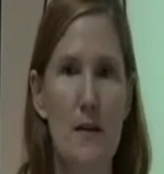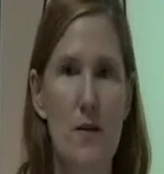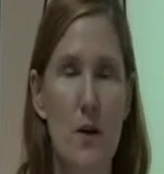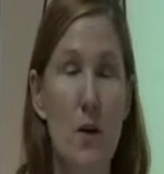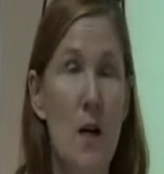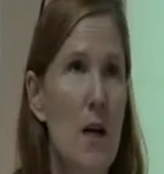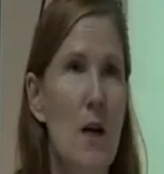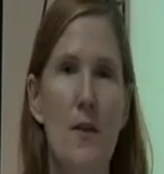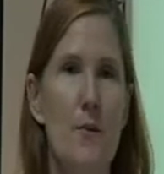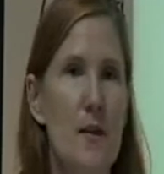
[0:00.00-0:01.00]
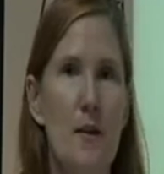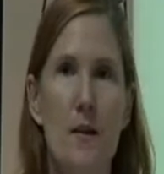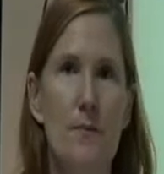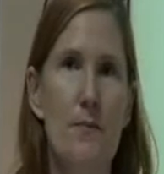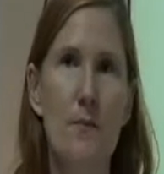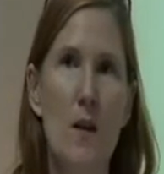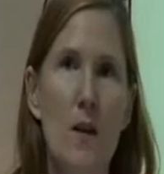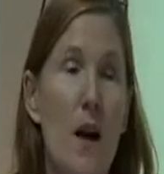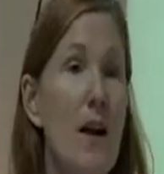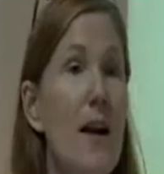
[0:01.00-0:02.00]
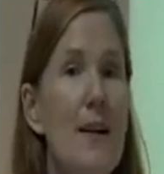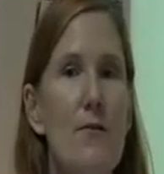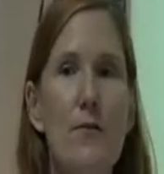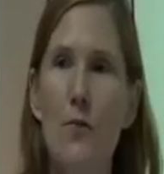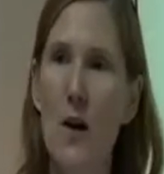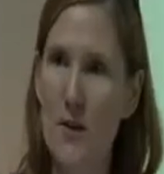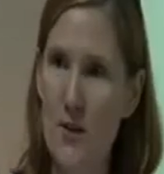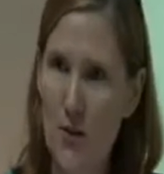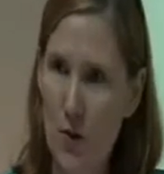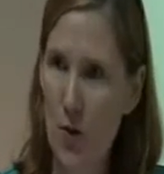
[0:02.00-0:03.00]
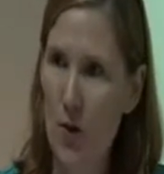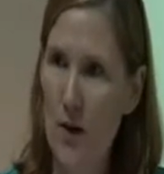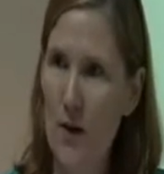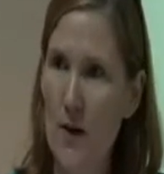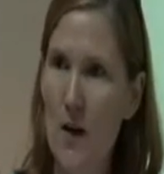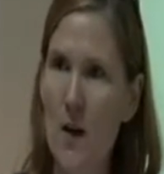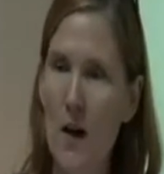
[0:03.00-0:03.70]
So there was a kind of rush toward